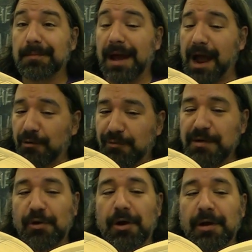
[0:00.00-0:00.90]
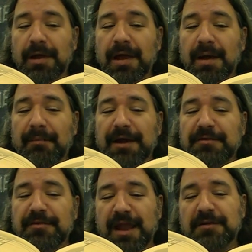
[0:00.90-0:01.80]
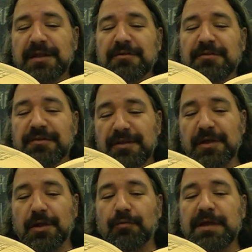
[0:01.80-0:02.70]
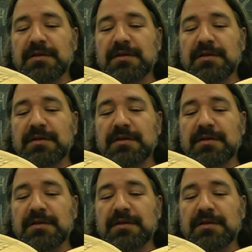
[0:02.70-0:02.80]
How were we wrong? By standing still,